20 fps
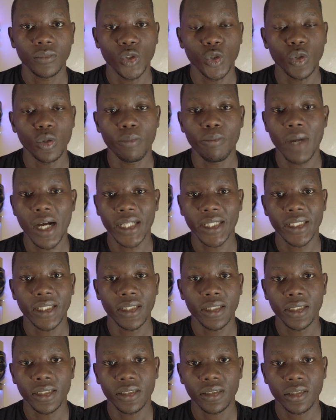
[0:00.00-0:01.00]
you know, back
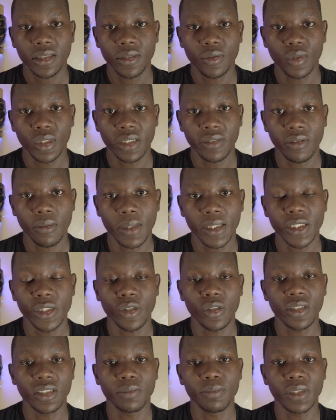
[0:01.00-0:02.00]
case, whatever
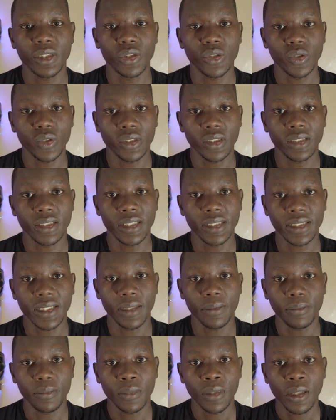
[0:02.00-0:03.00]
material is being used is the
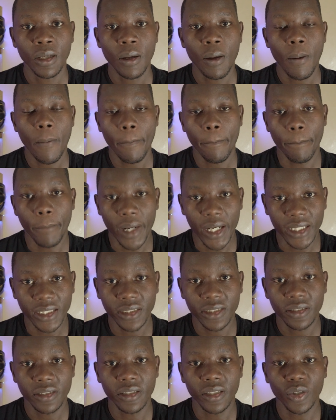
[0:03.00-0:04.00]
same,
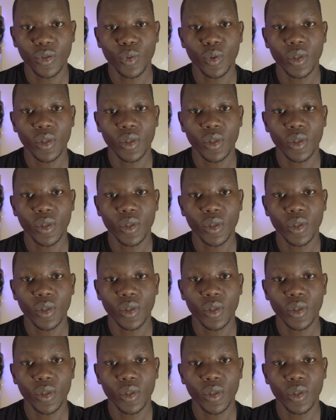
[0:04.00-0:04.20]
but the